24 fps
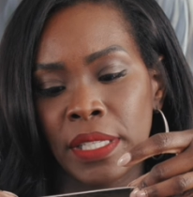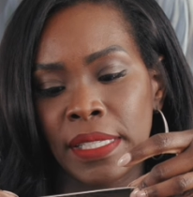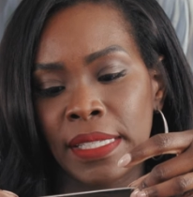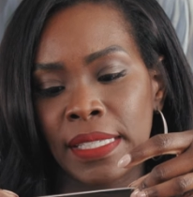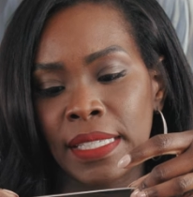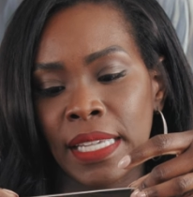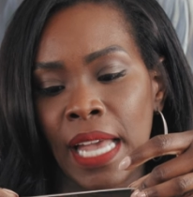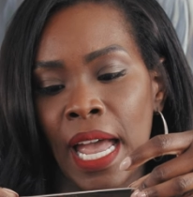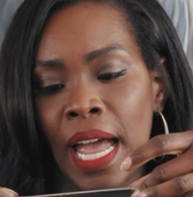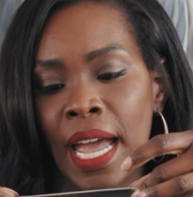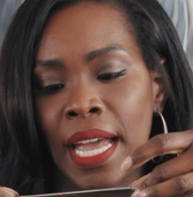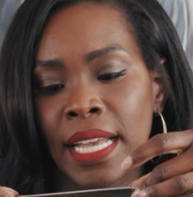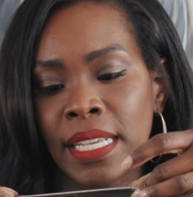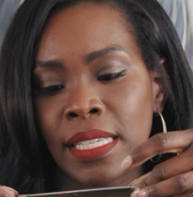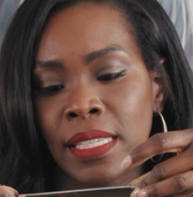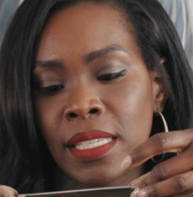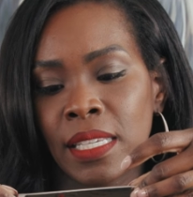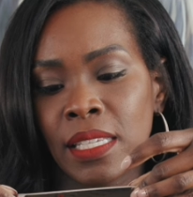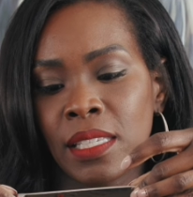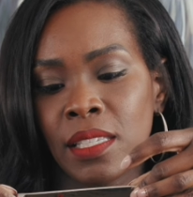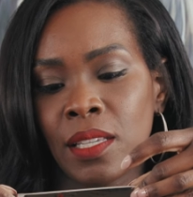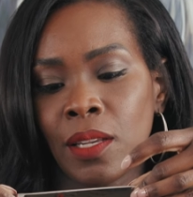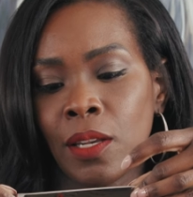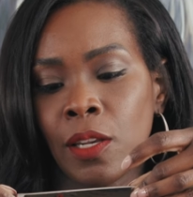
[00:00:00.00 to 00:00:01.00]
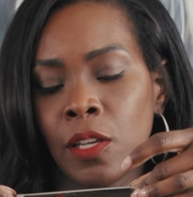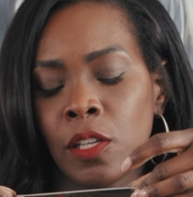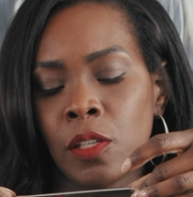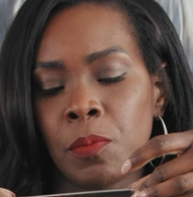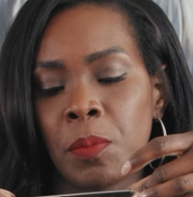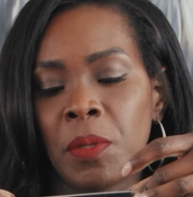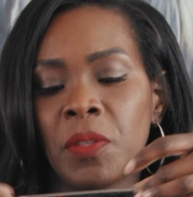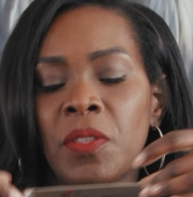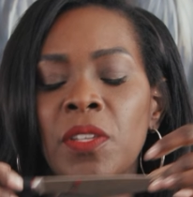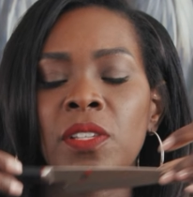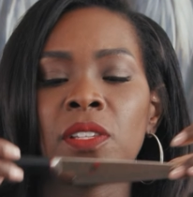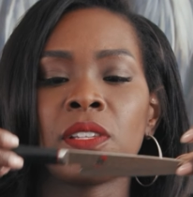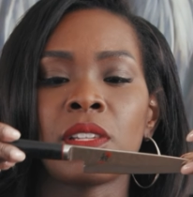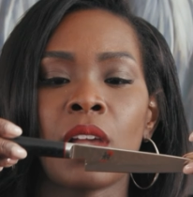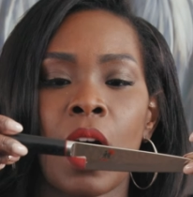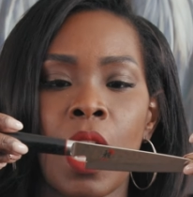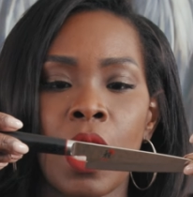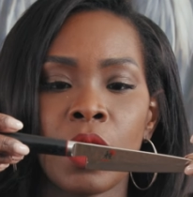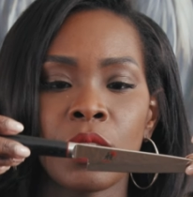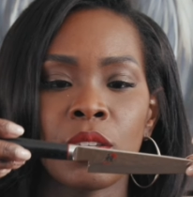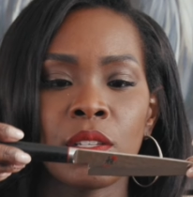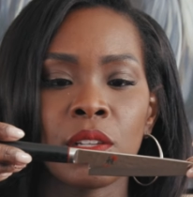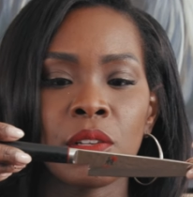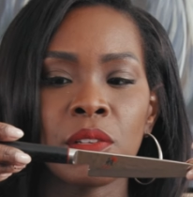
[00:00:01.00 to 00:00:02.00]
size this is, but this is
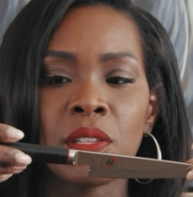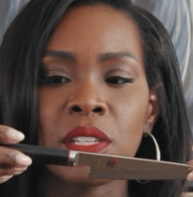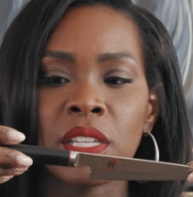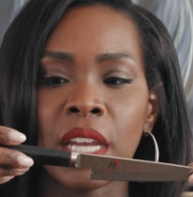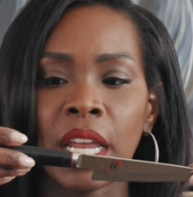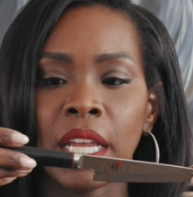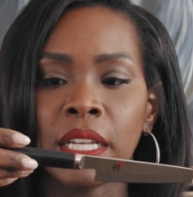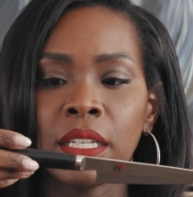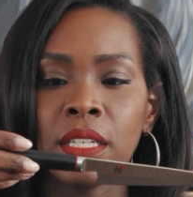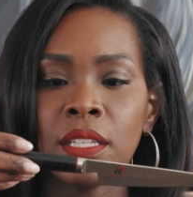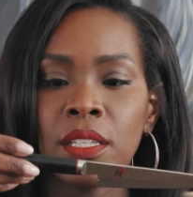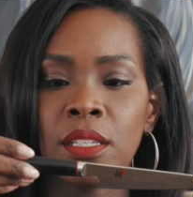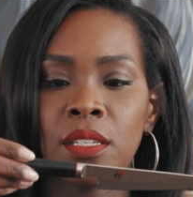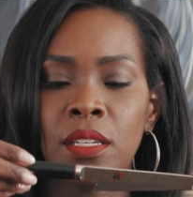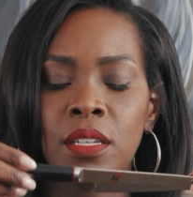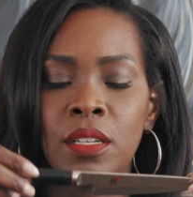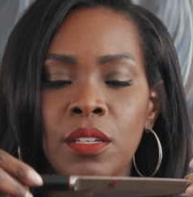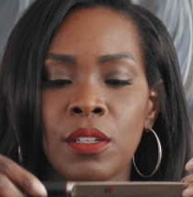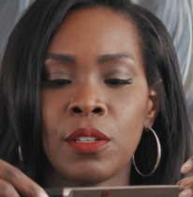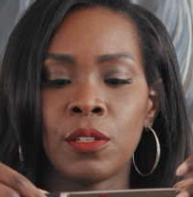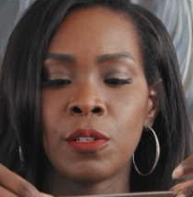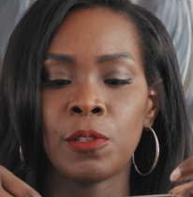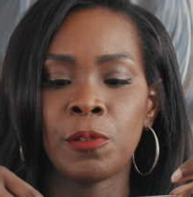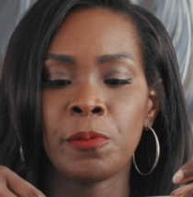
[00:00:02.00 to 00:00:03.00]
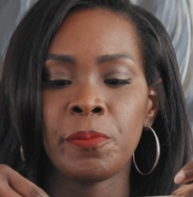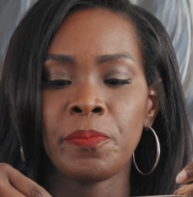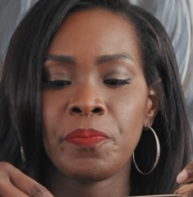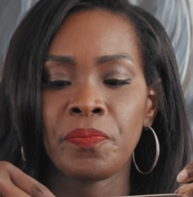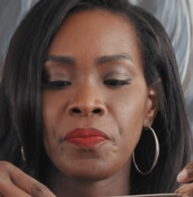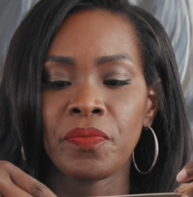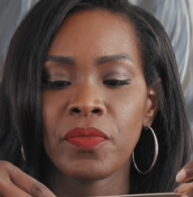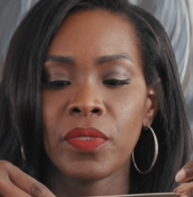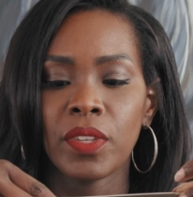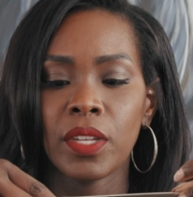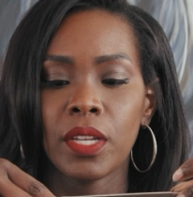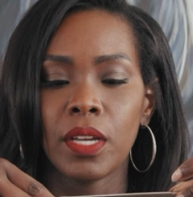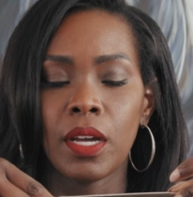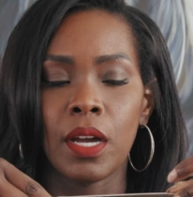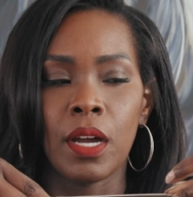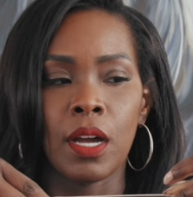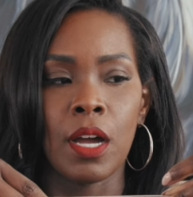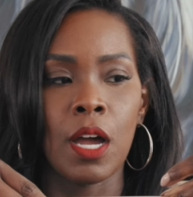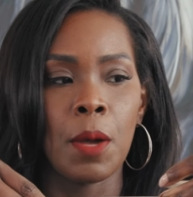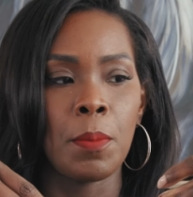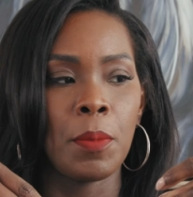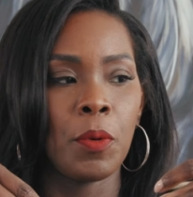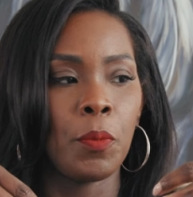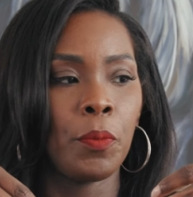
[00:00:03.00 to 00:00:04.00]
also stainless steel.
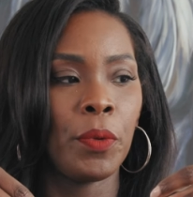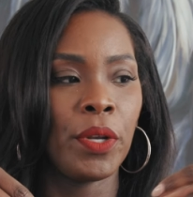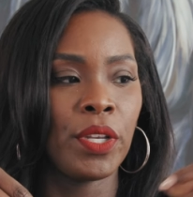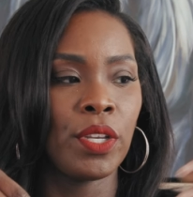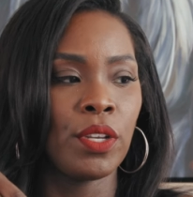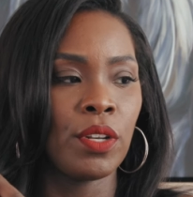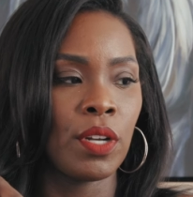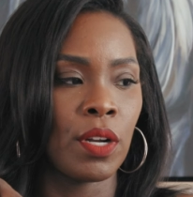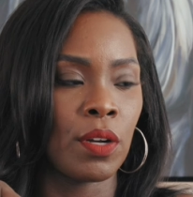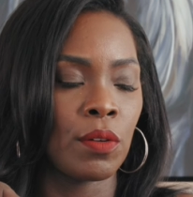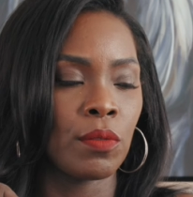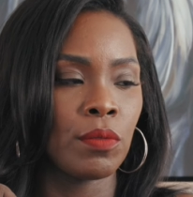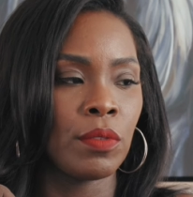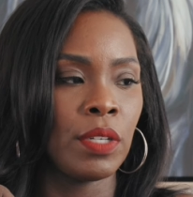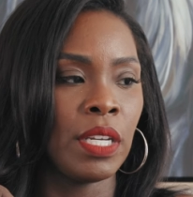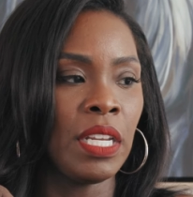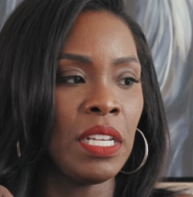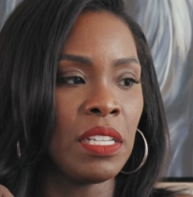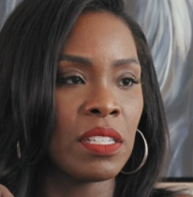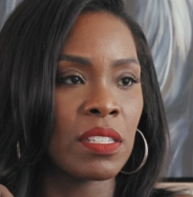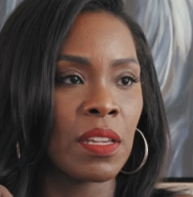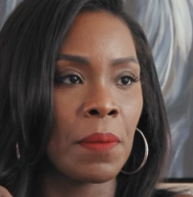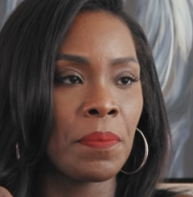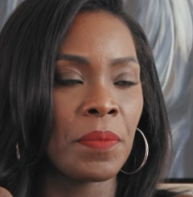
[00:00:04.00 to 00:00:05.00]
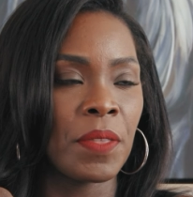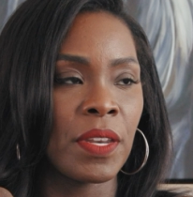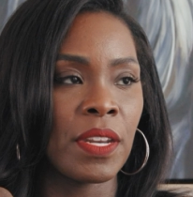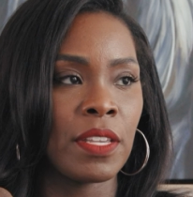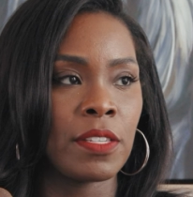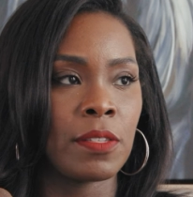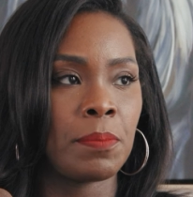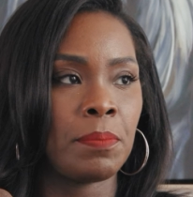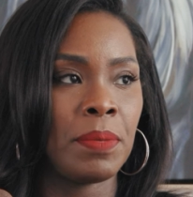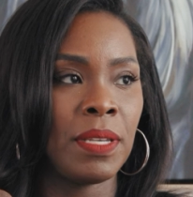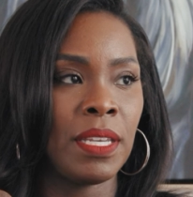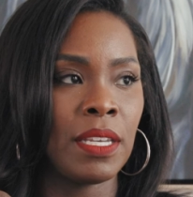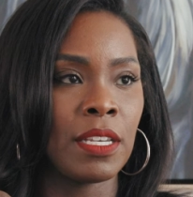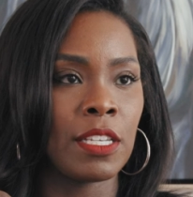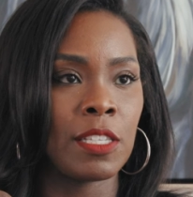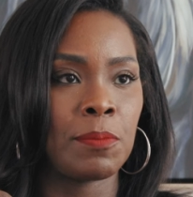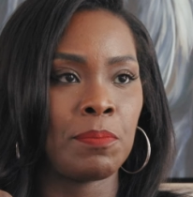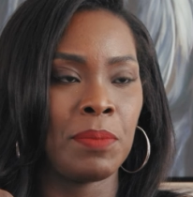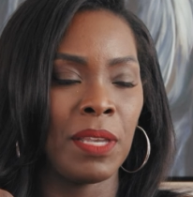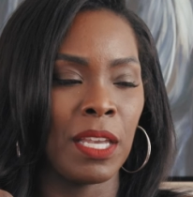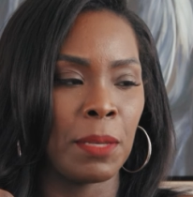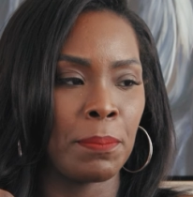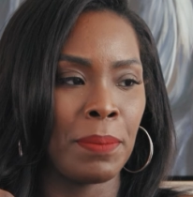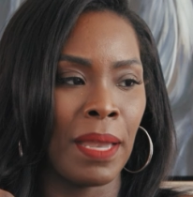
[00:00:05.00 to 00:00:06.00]
When you don't need something as big as
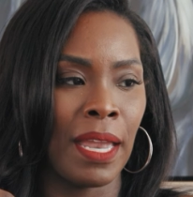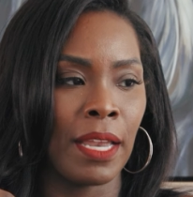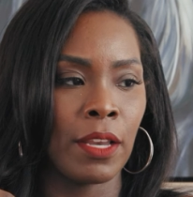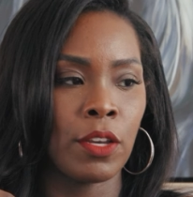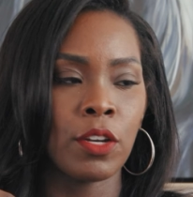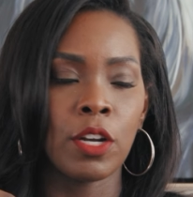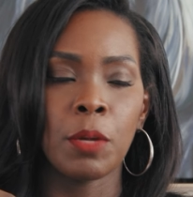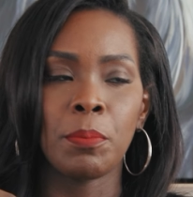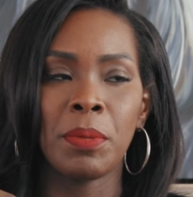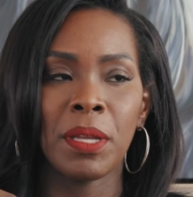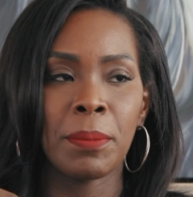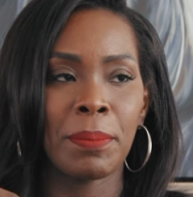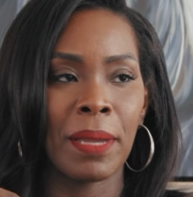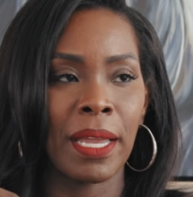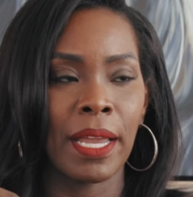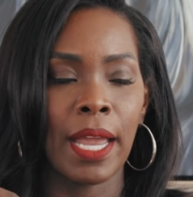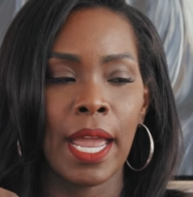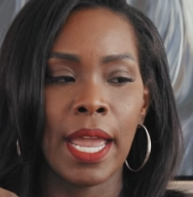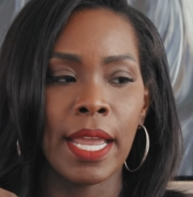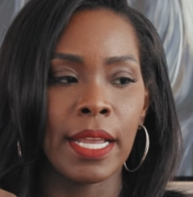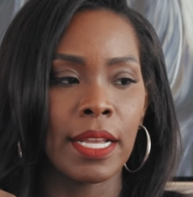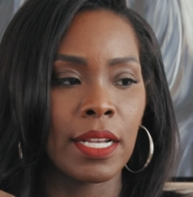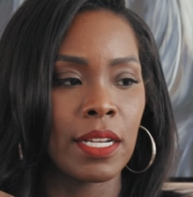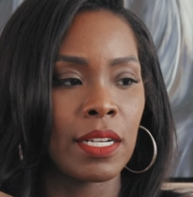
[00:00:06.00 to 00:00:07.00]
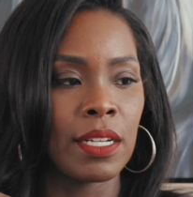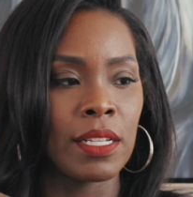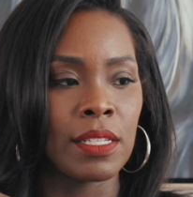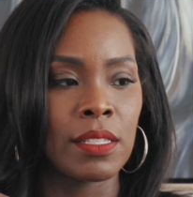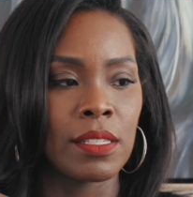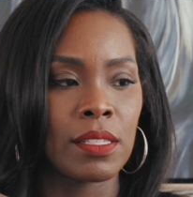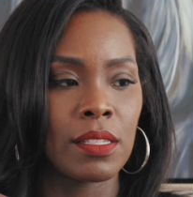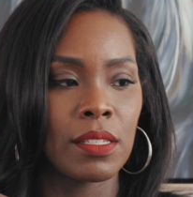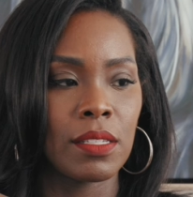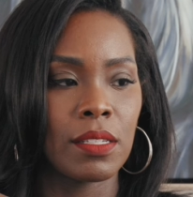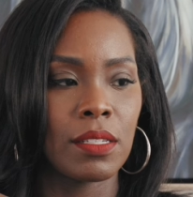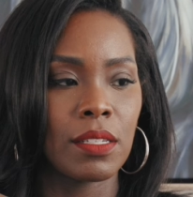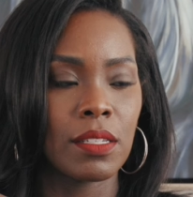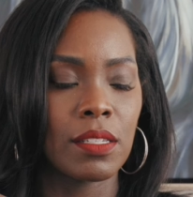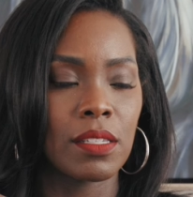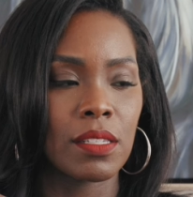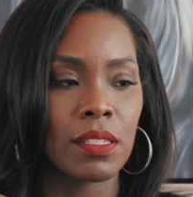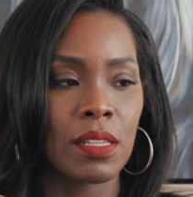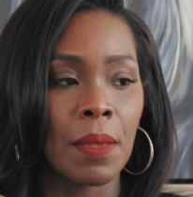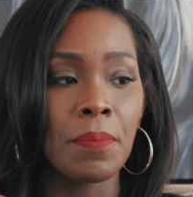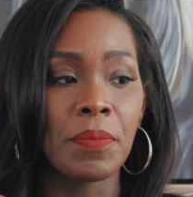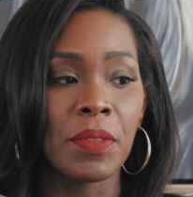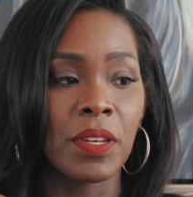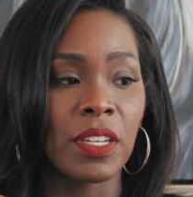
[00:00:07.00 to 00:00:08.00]
Big Bang, you know, Big Bang Hank cuts
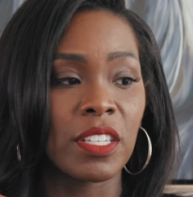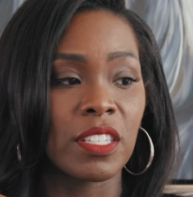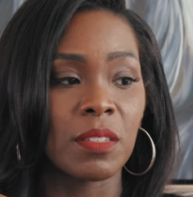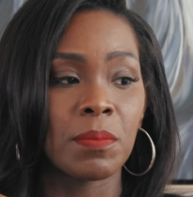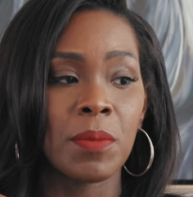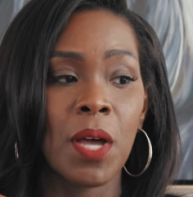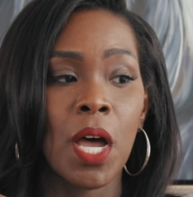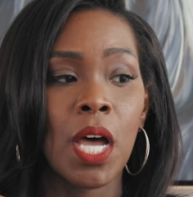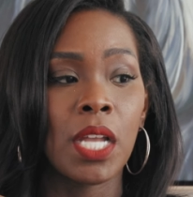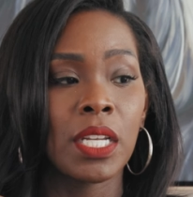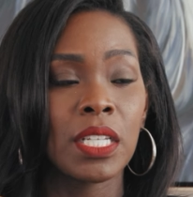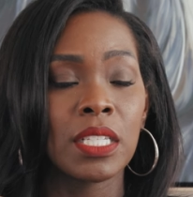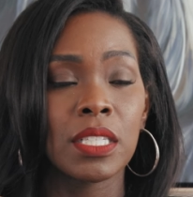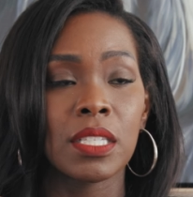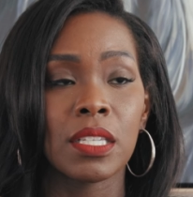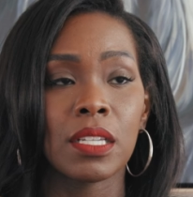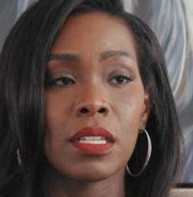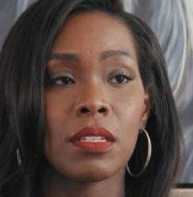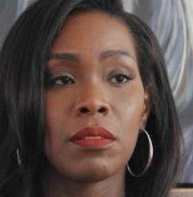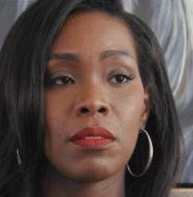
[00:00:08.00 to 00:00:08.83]
something as small as